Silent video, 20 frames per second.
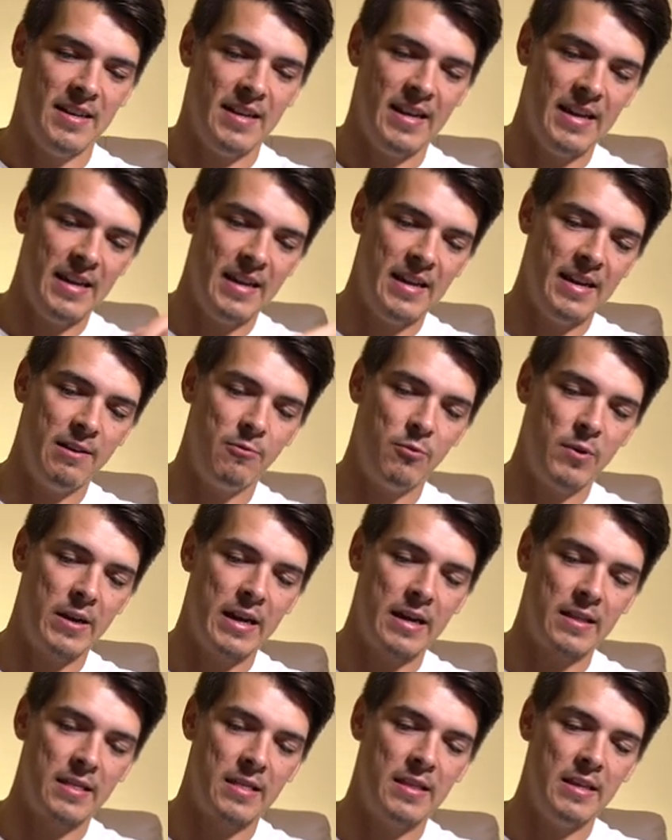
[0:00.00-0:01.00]
And we
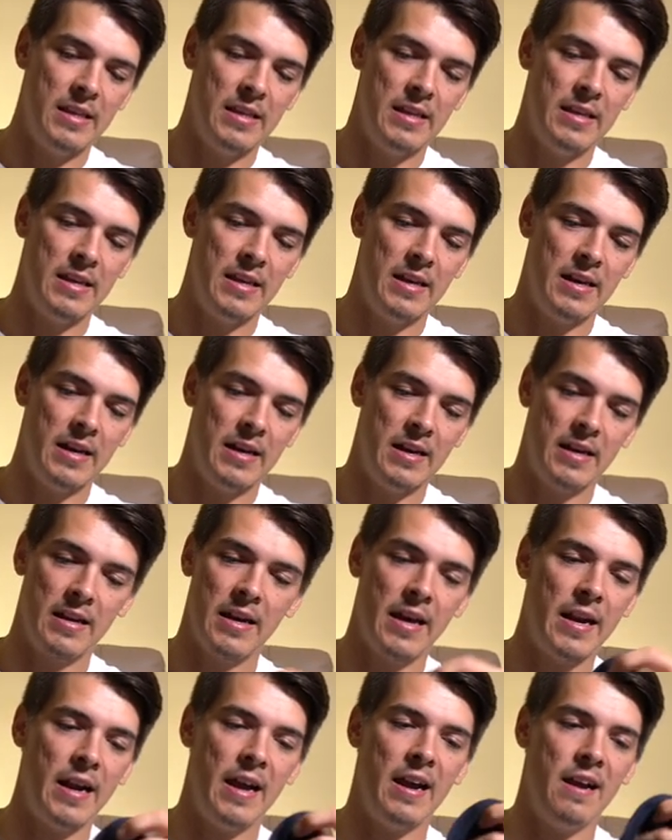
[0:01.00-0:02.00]
got the,
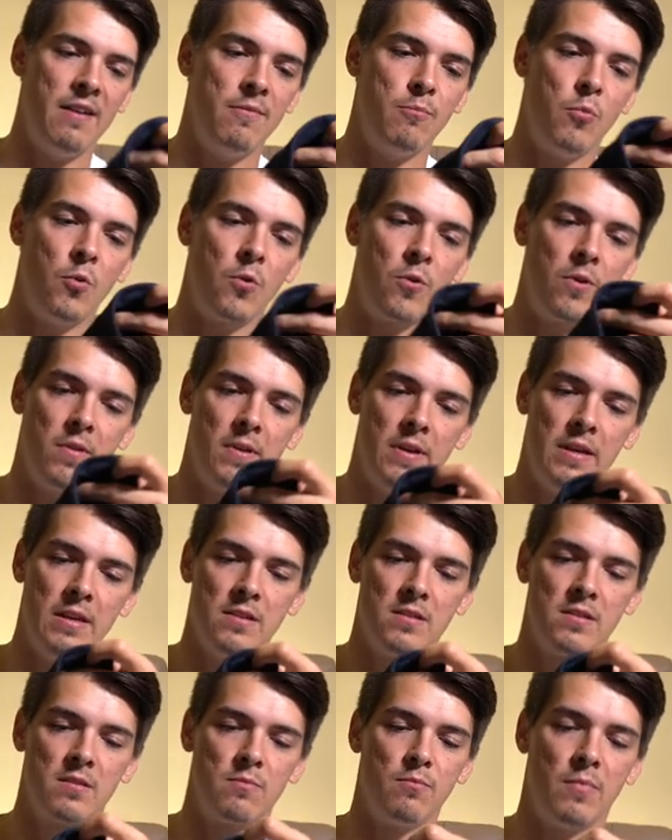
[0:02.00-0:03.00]
gotta have more of
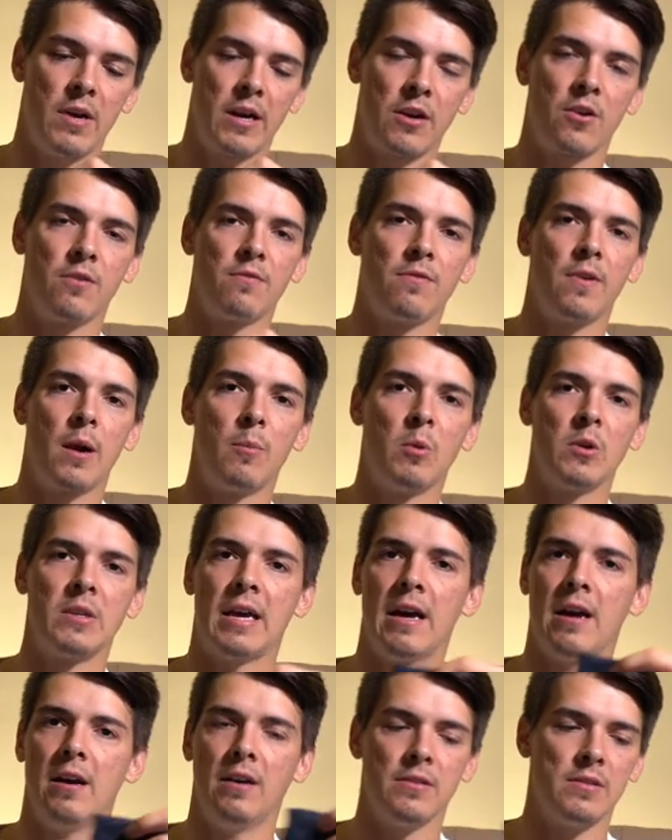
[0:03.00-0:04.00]
these microfiber
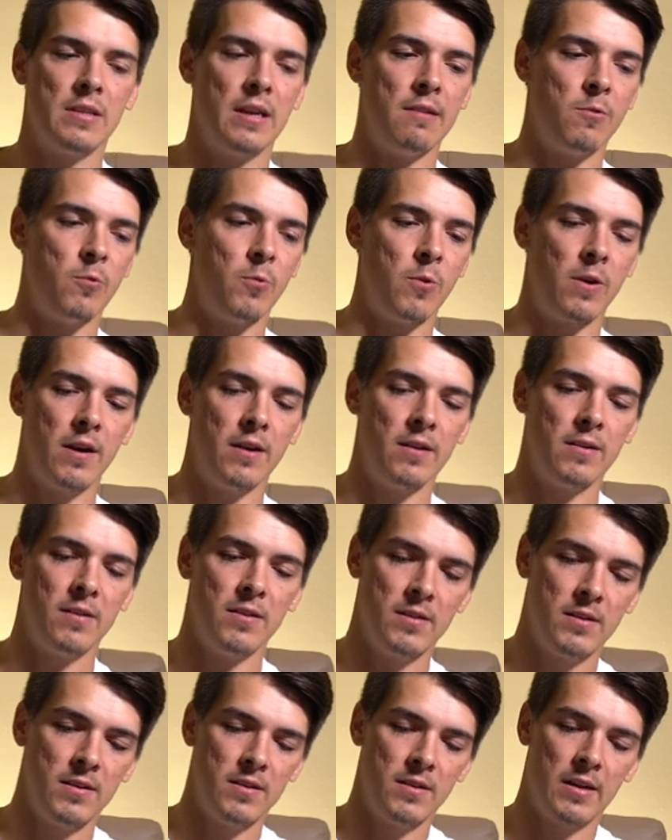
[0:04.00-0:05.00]
towels everywhere.
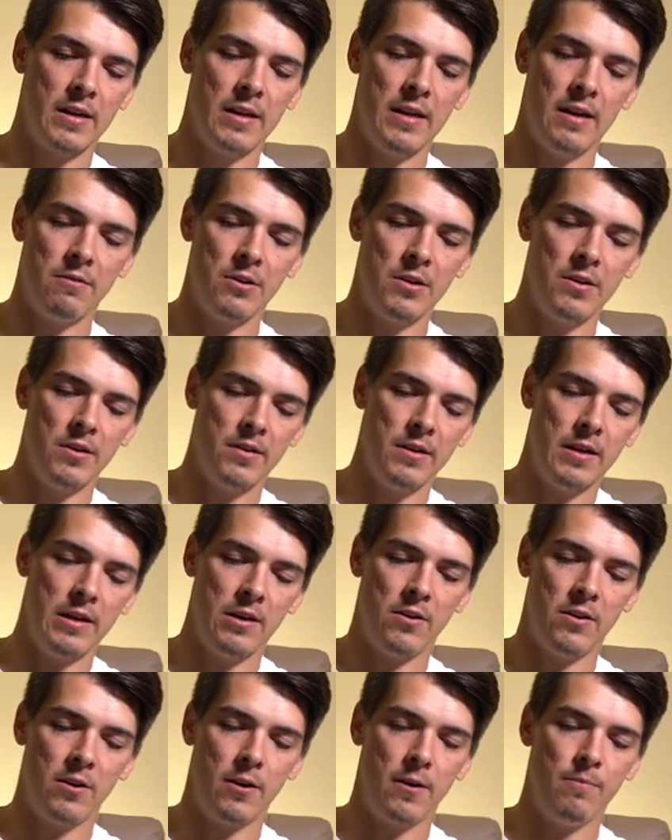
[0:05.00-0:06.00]
Can never do any
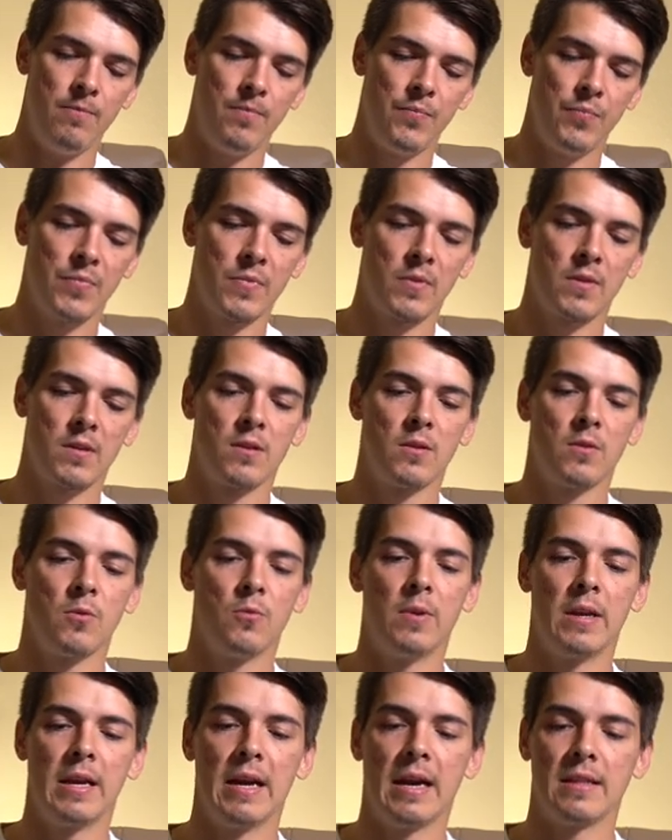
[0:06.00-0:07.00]
harm.
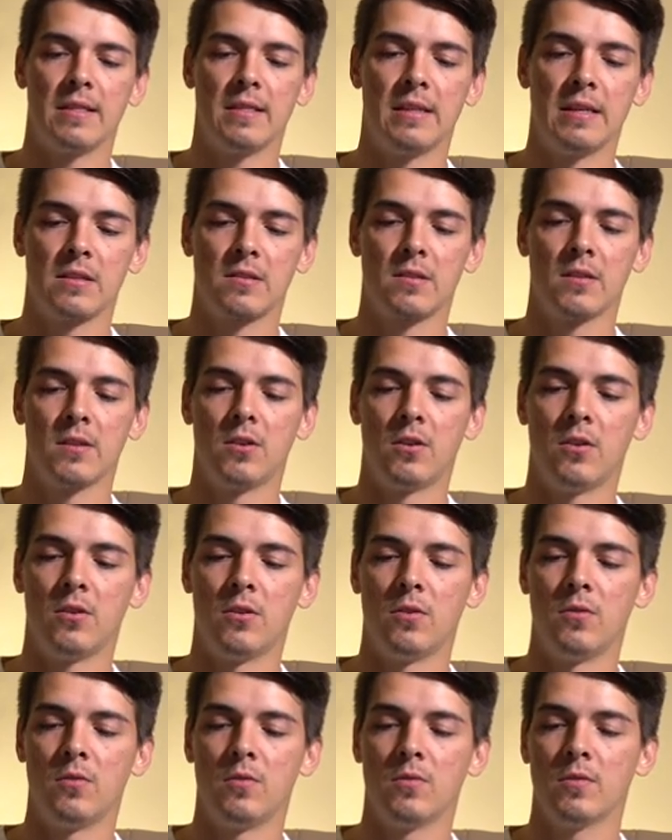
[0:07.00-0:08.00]
We got this
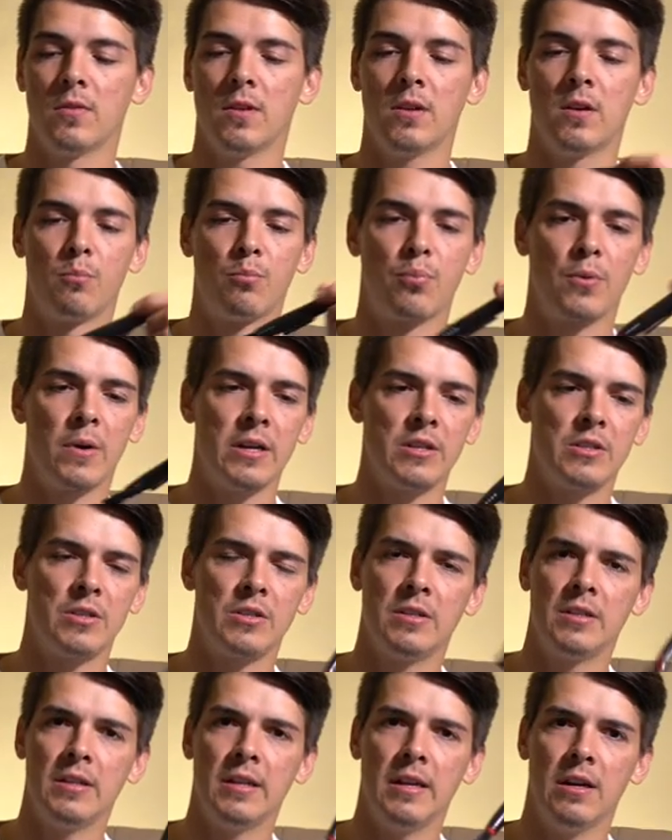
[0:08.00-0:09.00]
little
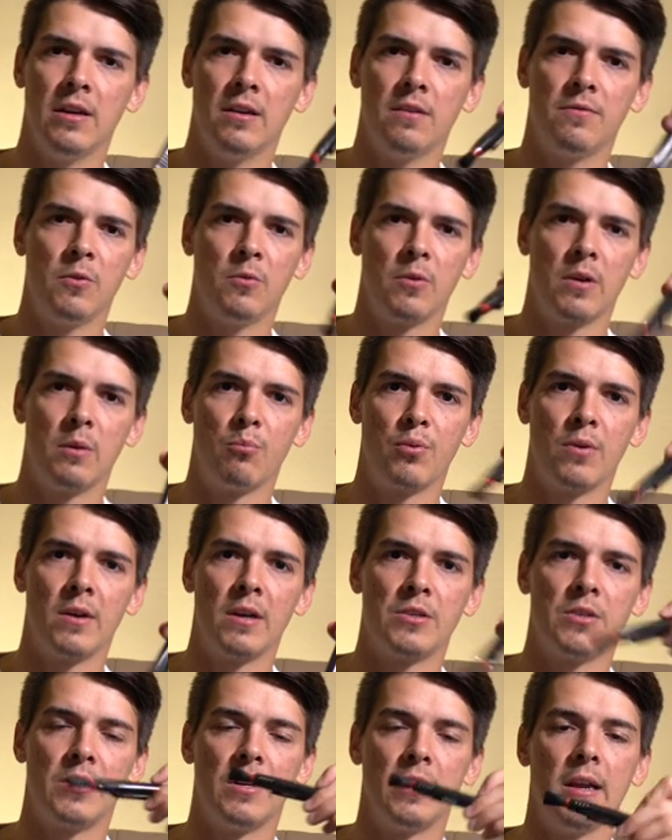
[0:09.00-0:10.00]
brush, you know, if you wanna
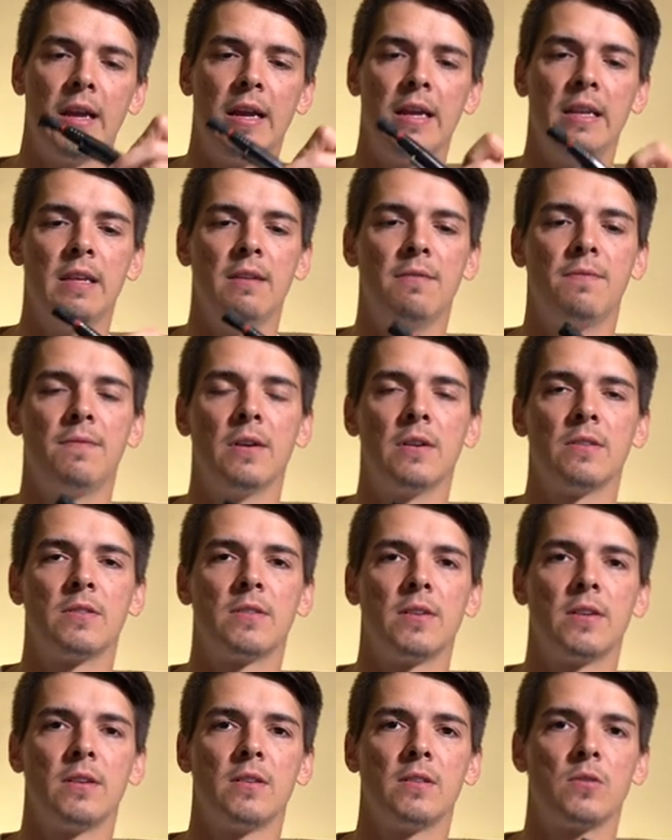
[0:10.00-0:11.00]
brush your ND
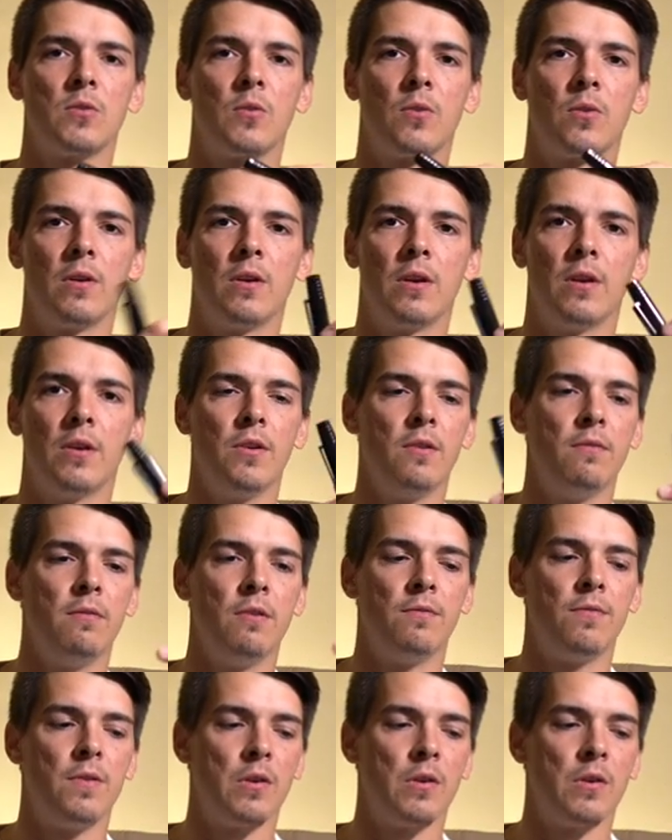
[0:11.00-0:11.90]
filters or your UV